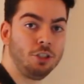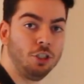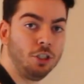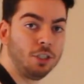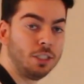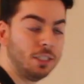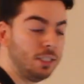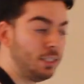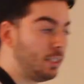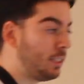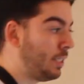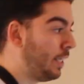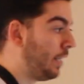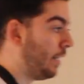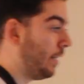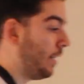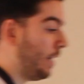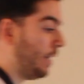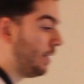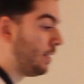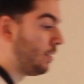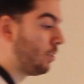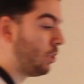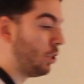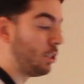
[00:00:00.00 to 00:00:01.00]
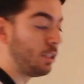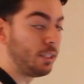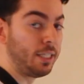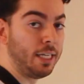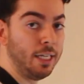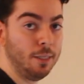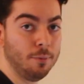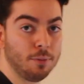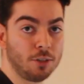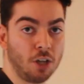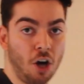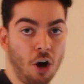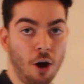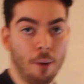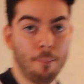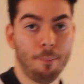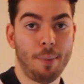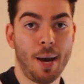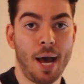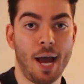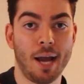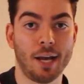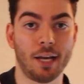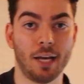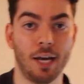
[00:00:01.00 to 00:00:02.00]
you can see this just keeps going
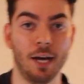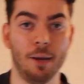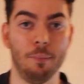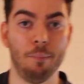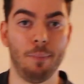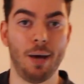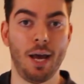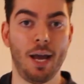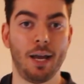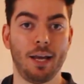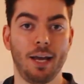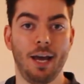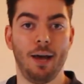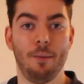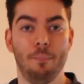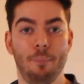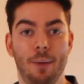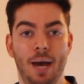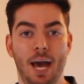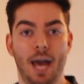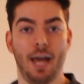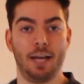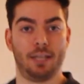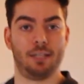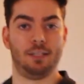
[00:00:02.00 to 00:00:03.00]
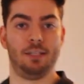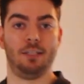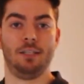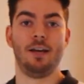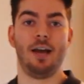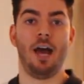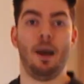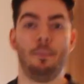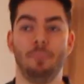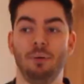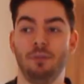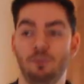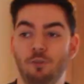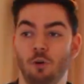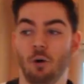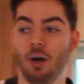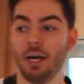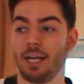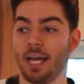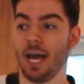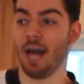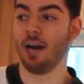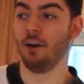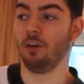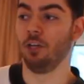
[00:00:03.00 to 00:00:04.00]
back and back and back. And
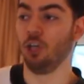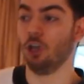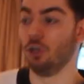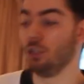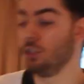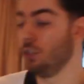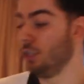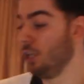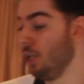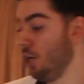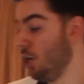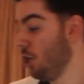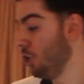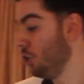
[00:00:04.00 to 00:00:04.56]
before I carry on,